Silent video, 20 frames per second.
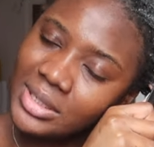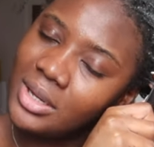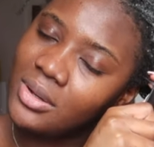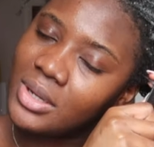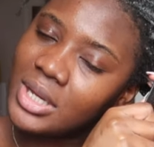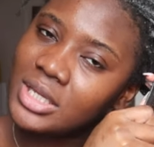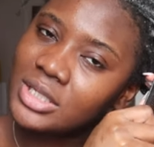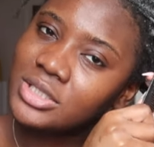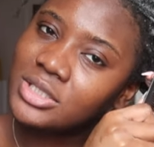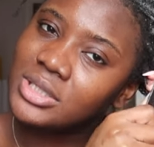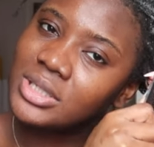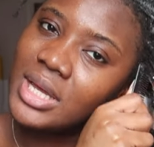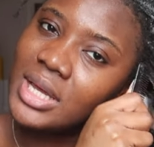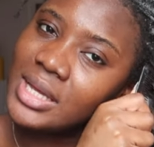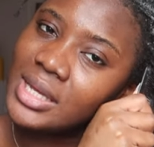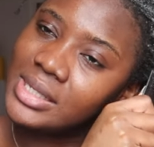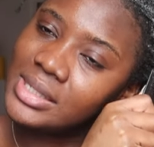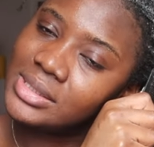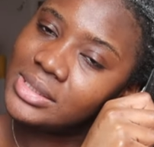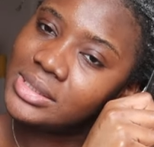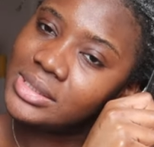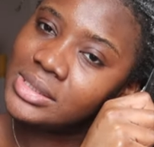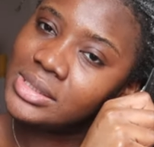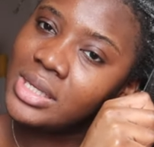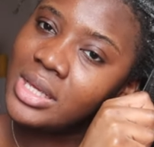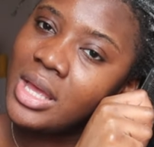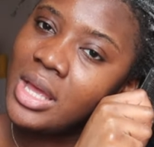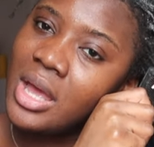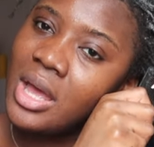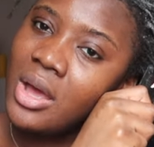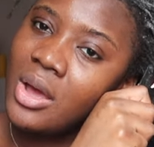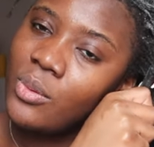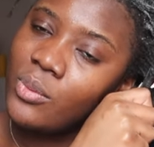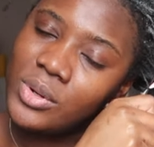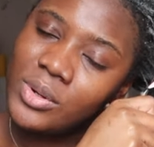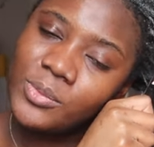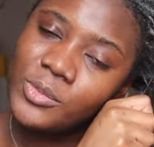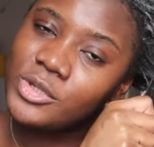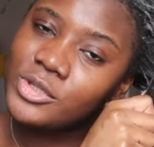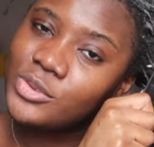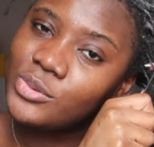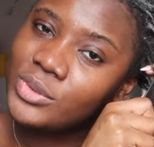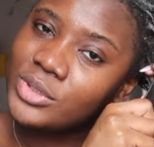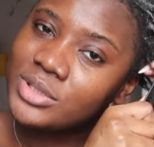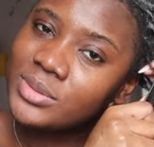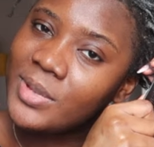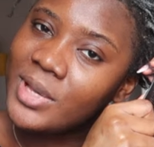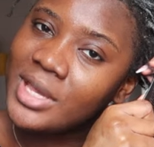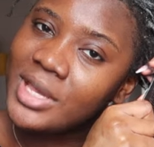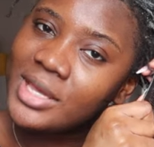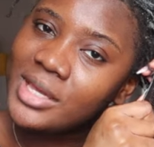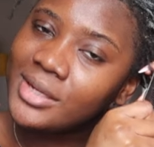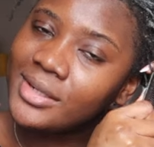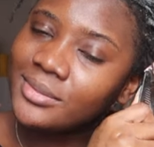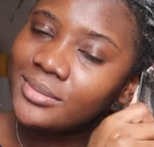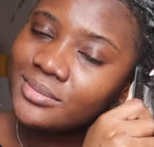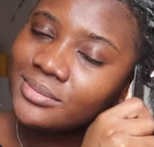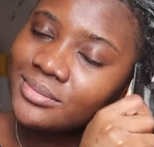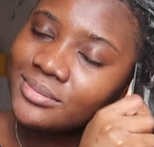I'll catch you guys when I'm going to wash my hair.